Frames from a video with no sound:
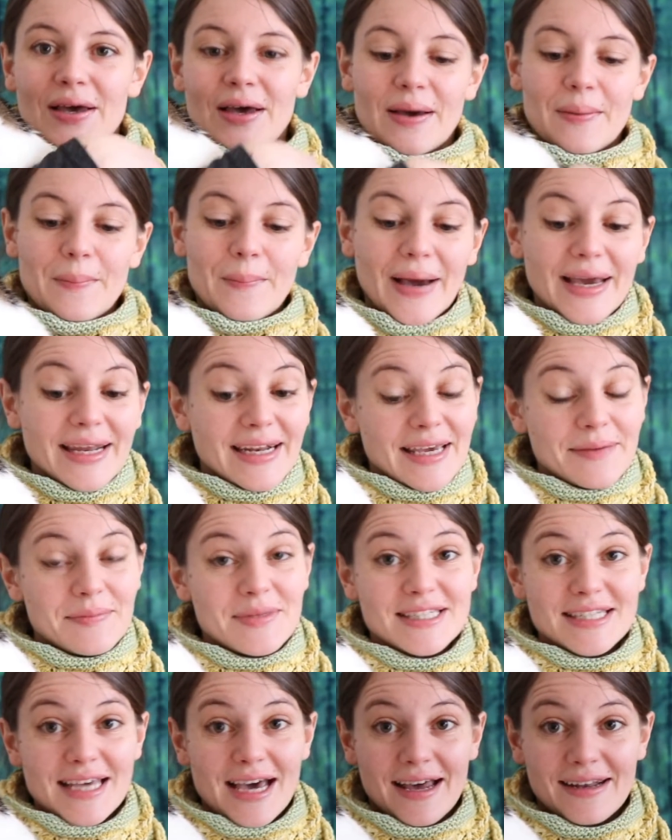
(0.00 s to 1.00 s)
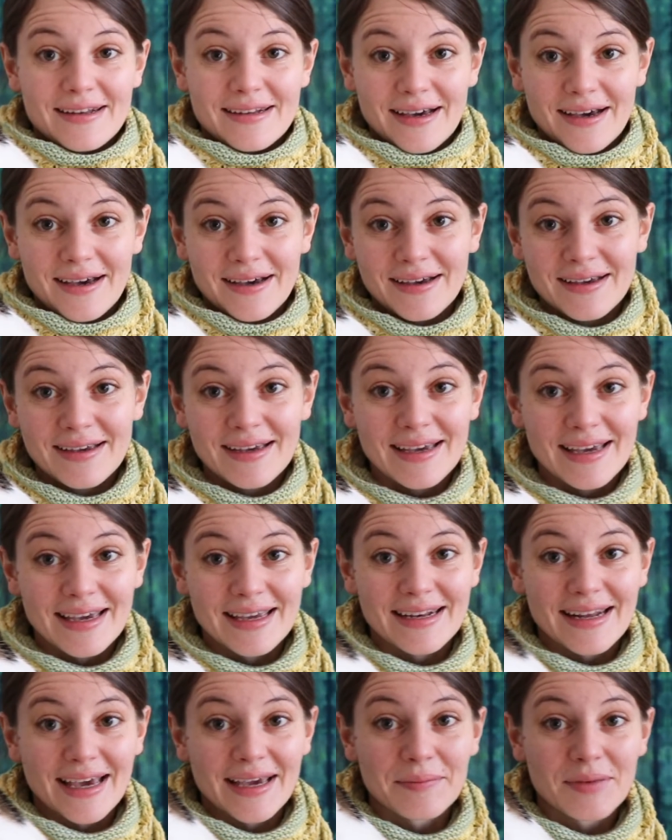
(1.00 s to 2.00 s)
My name is Anna
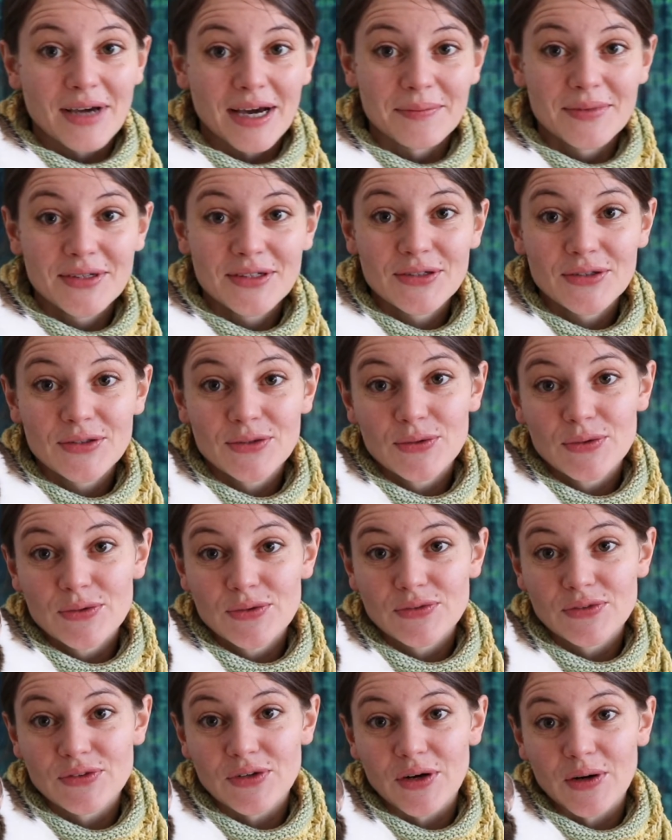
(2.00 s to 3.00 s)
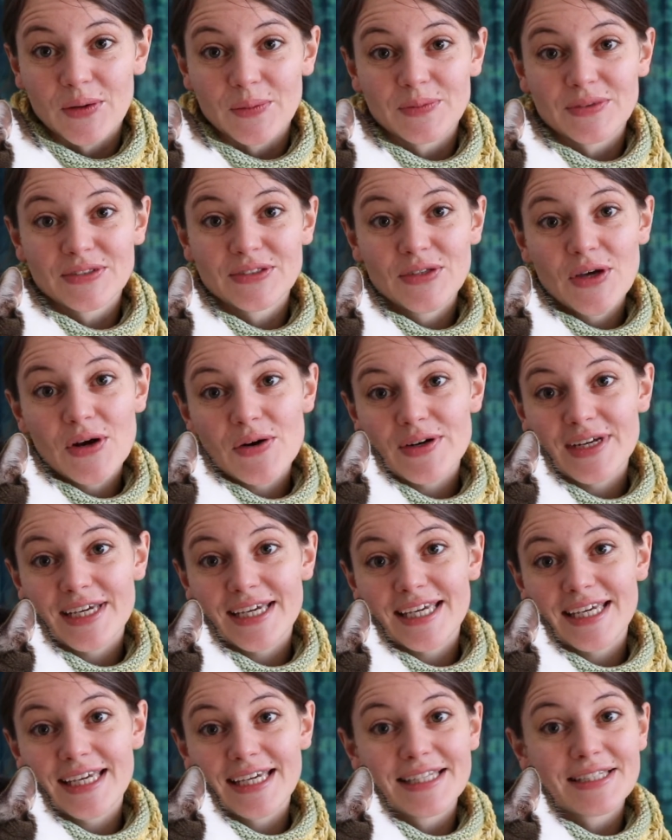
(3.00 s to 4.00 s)
and I'm coming to you from
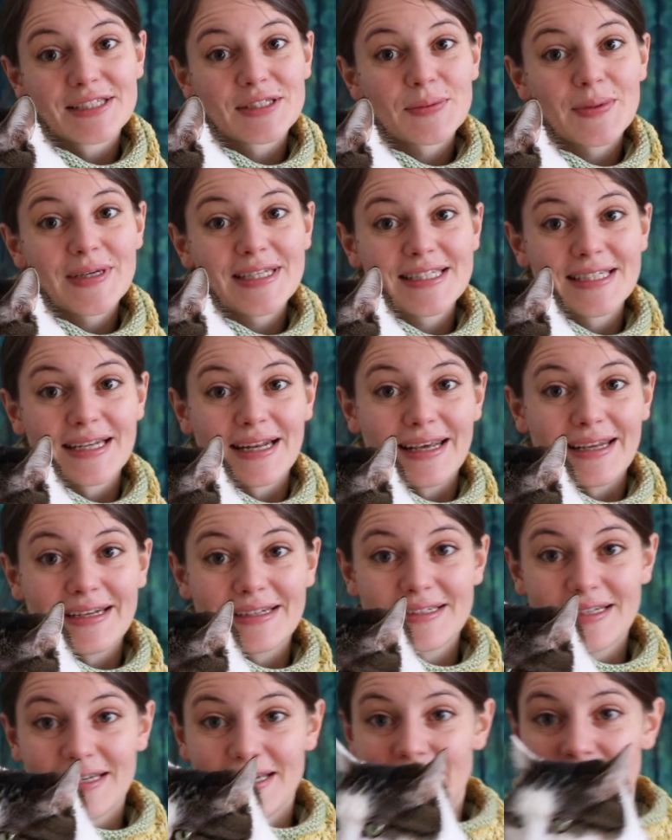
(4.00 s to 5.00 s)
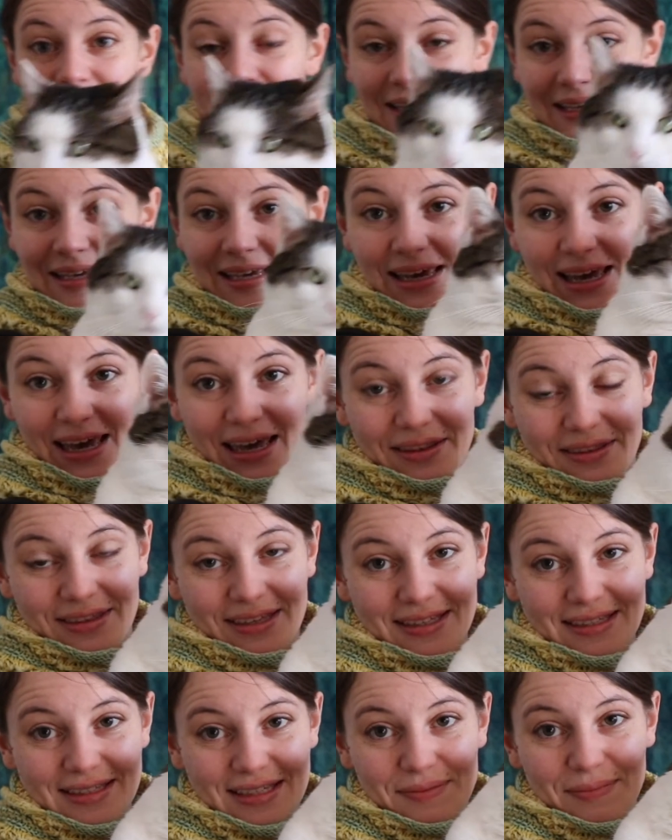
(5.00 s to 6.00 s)
Zurich in Switzerland. And
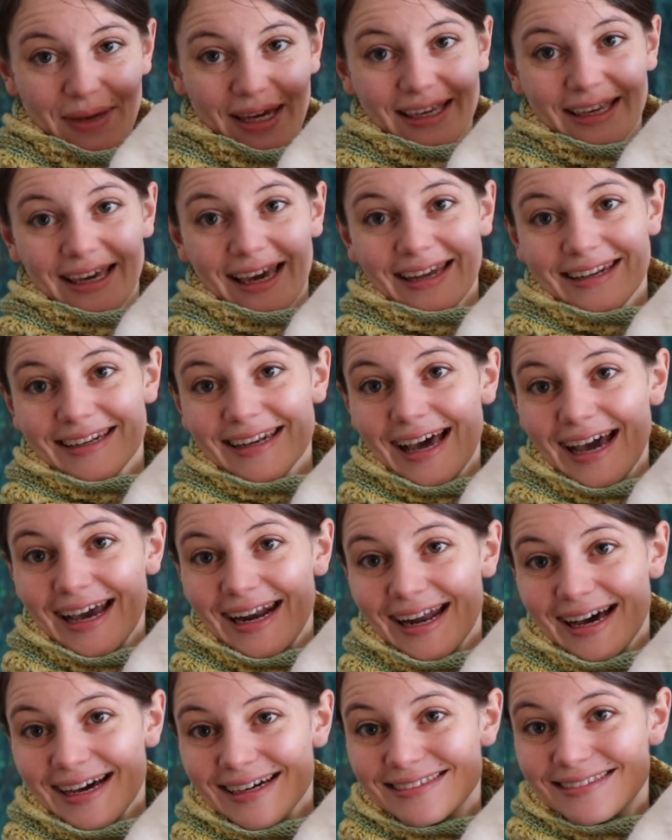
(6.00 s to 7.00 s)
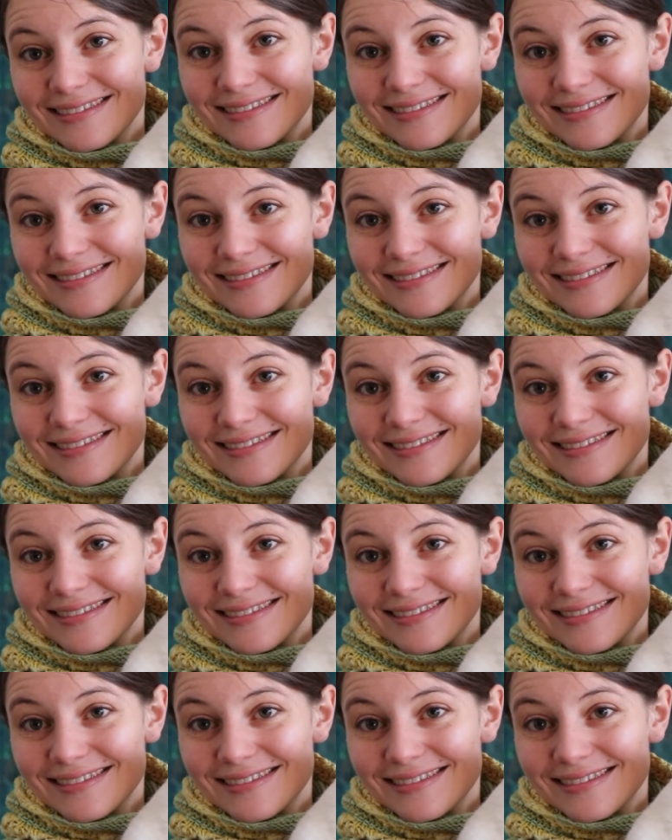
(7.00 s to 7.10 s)
this is my cat Lila.